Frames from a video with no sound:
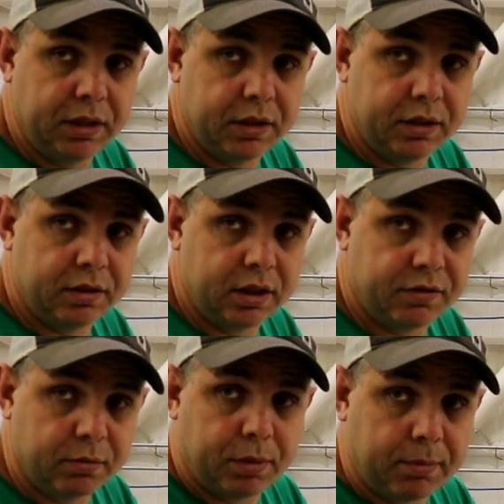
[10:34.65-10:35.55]
heat to this
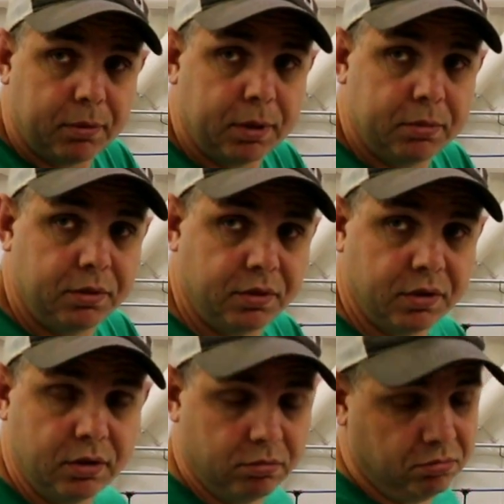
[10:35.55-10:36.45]
stuff and pop the bubbles
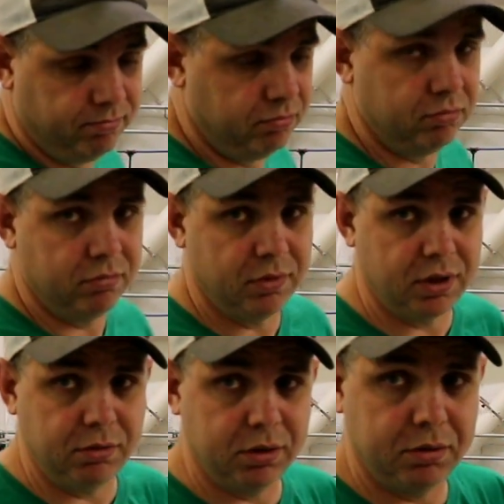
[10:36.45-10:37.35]
and
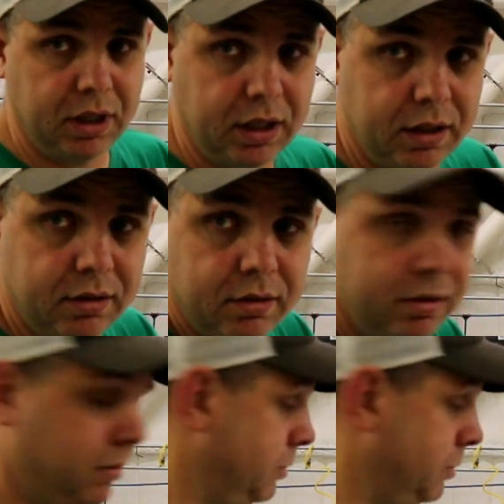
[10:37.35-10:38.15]
see what we get.